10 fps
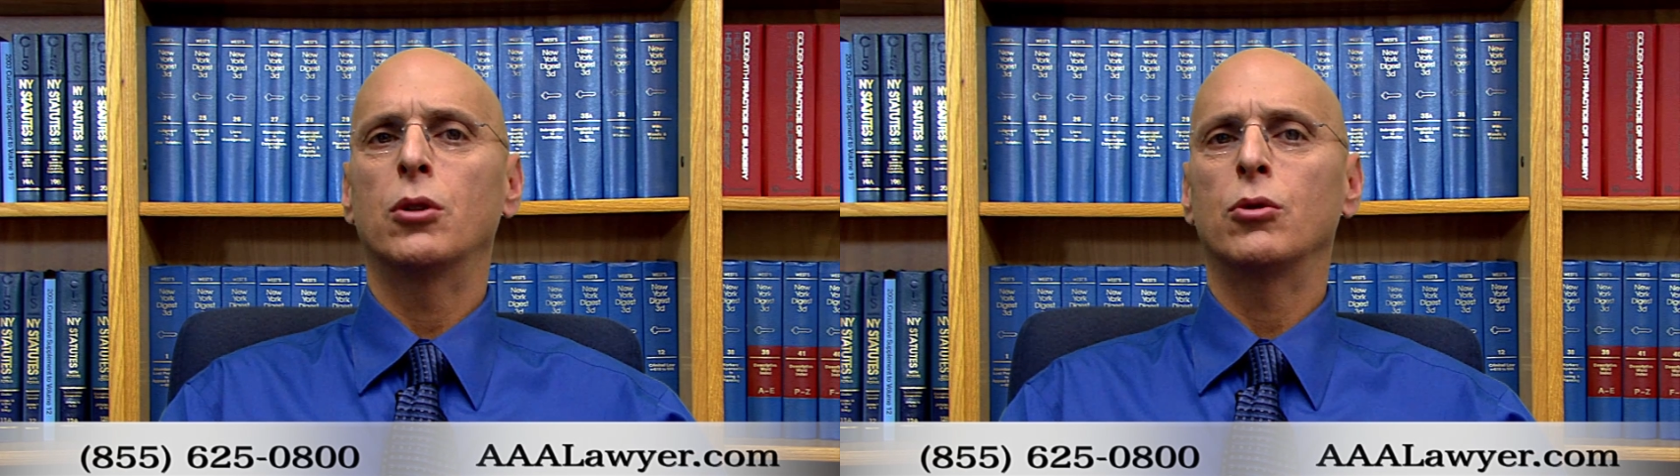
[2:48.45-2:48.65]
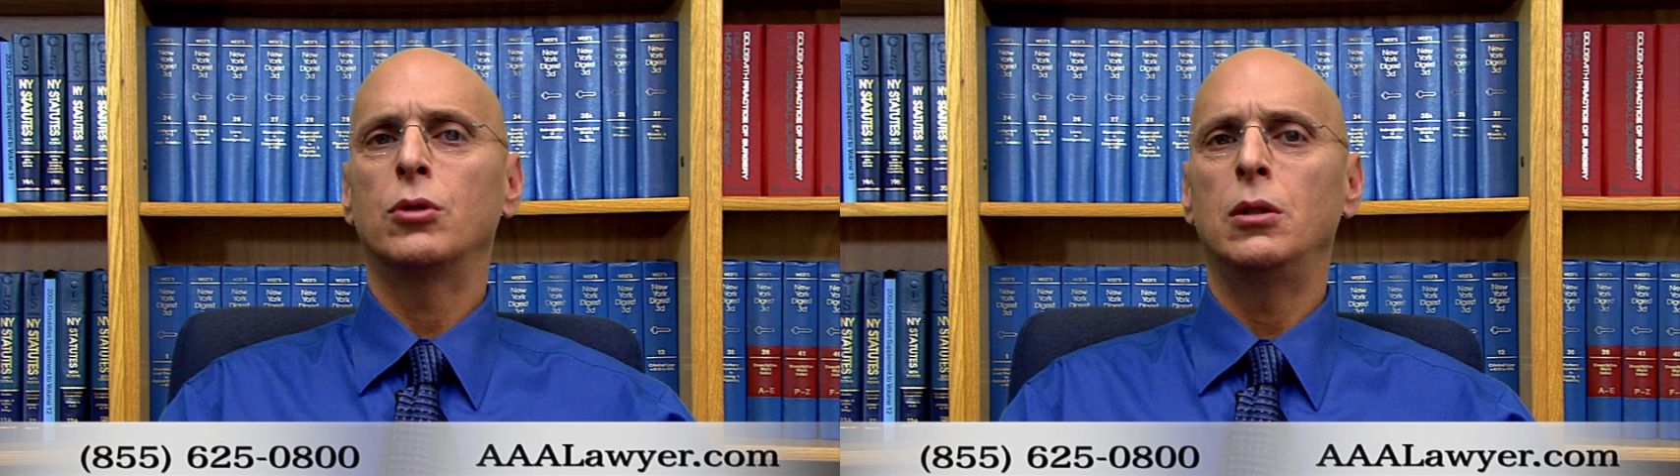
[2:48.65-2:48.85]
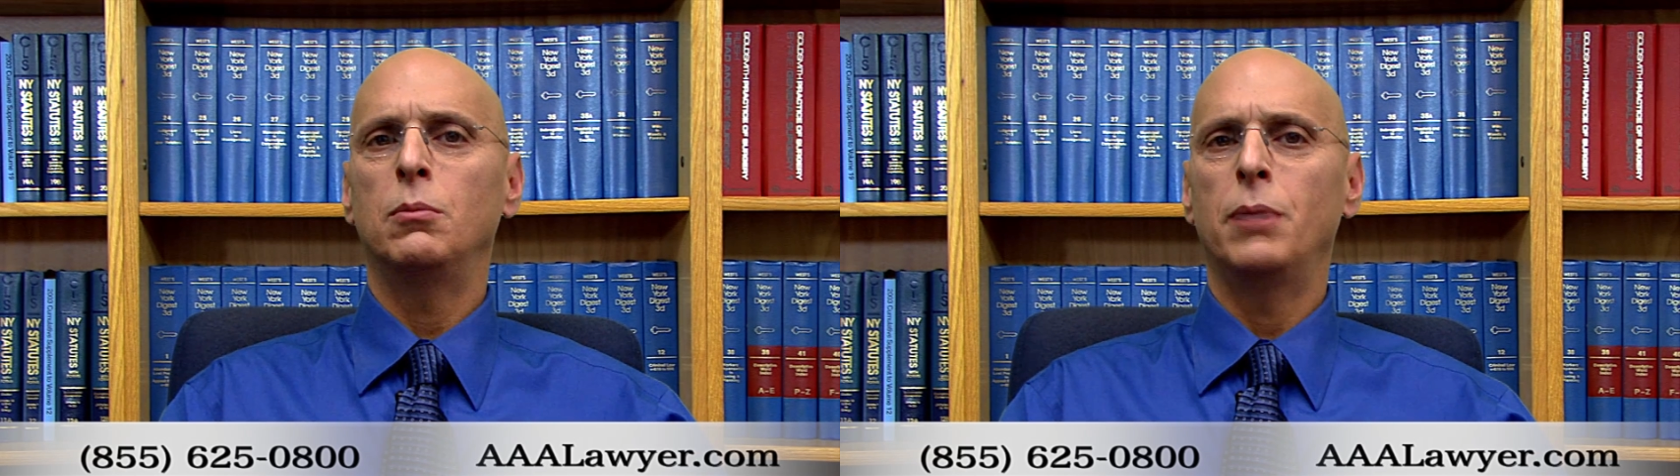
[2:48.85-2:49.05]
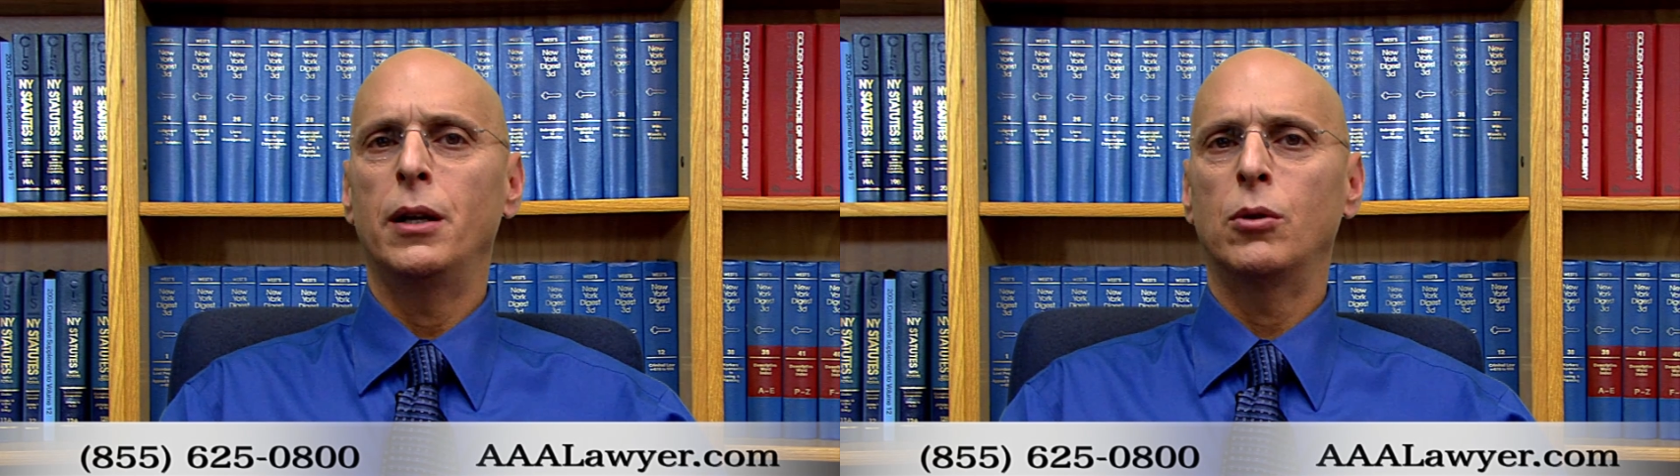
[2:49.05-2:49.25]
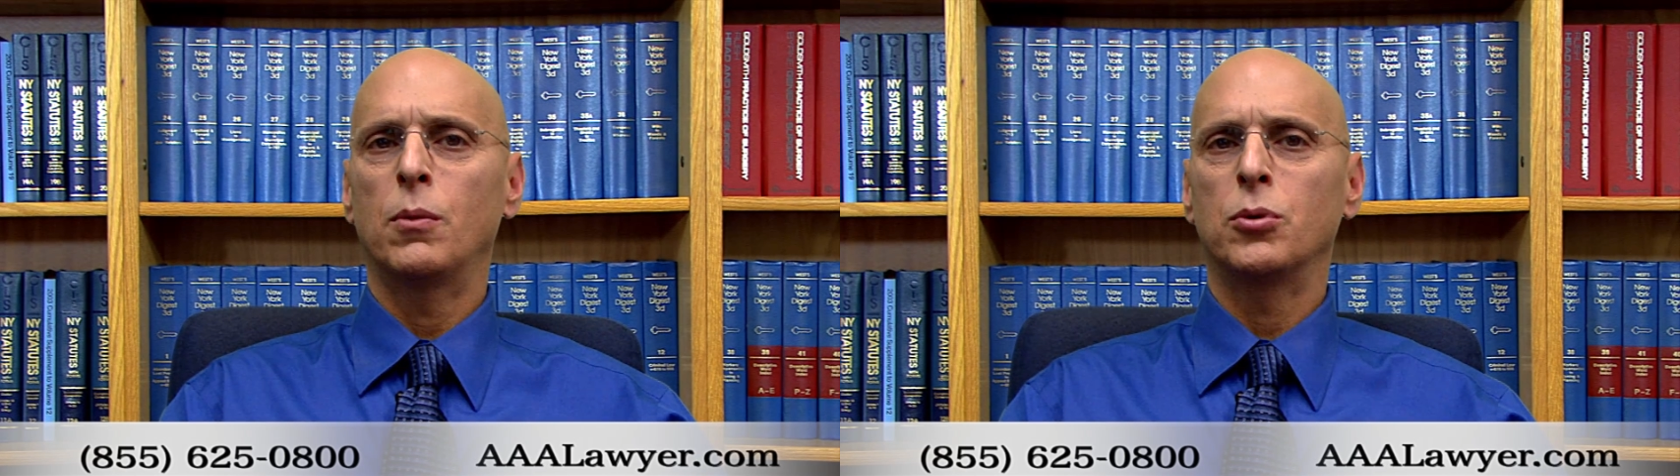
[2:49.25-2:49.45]
13
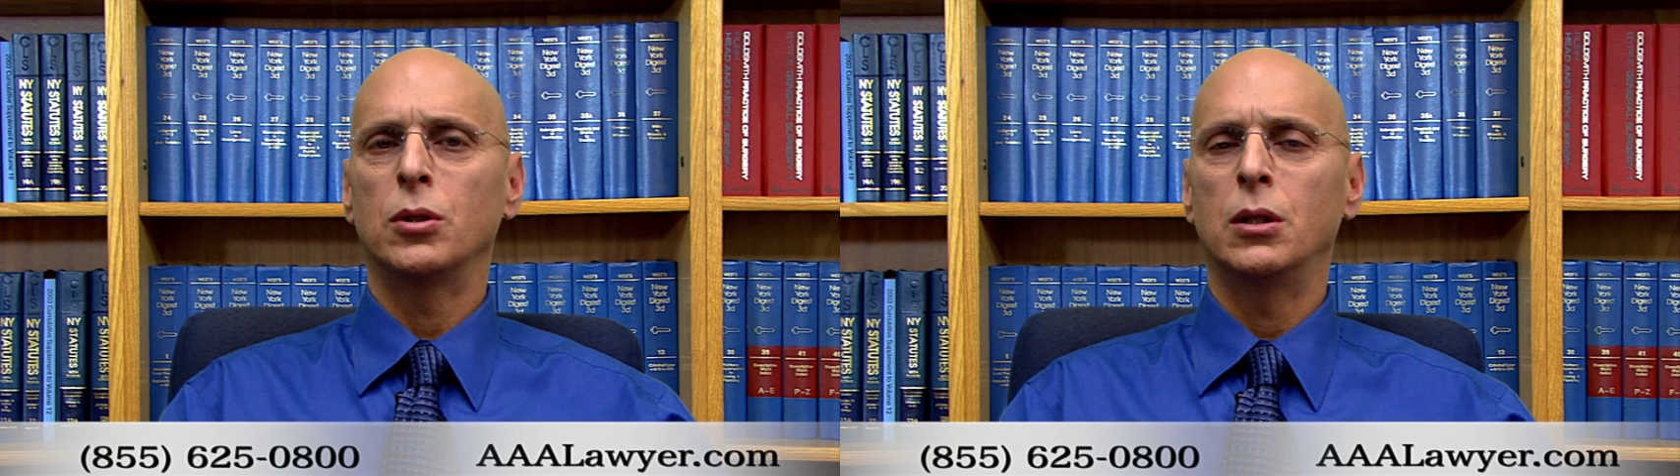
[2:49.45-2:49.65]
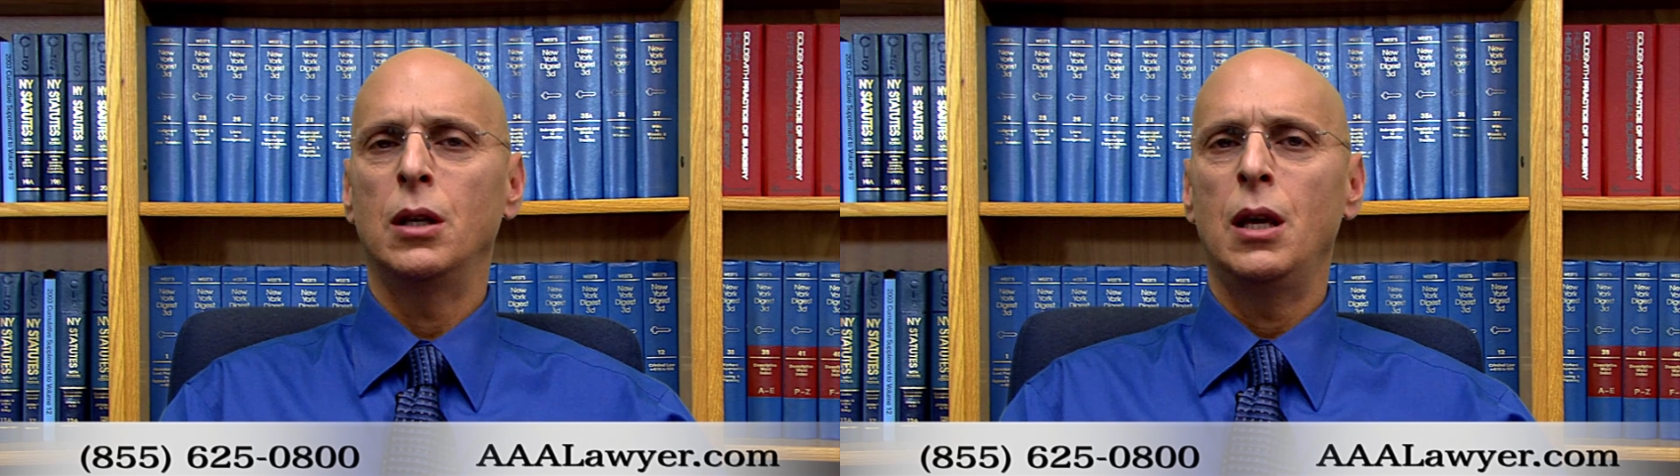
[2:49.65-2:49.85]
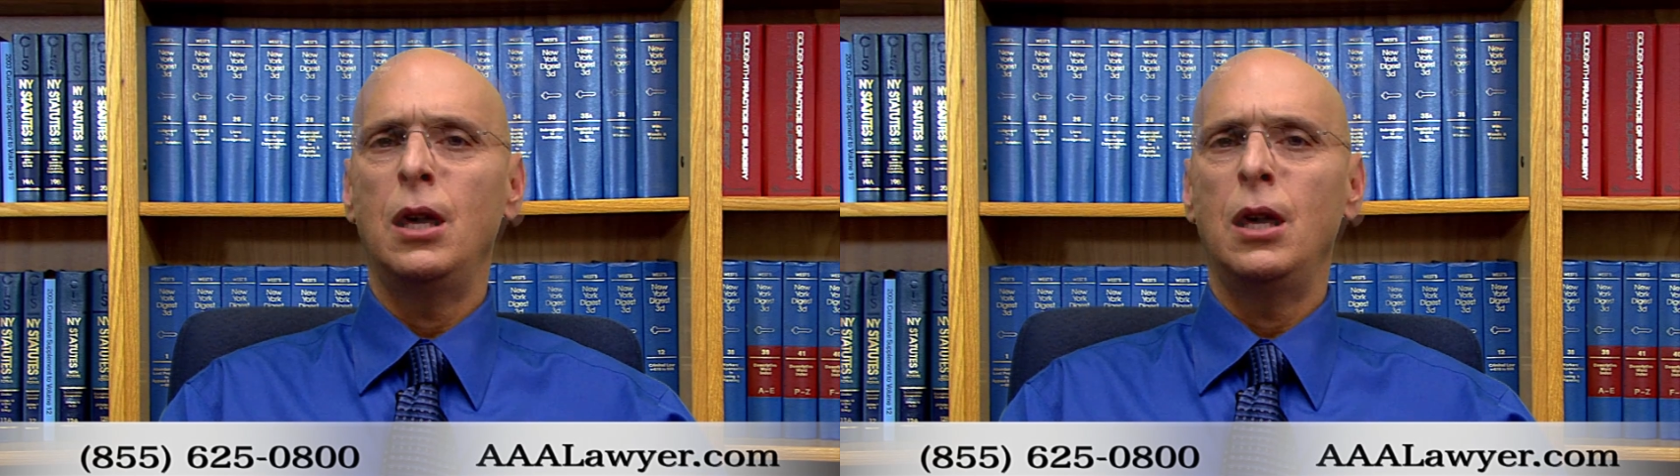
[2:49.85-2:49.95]
bankruptcy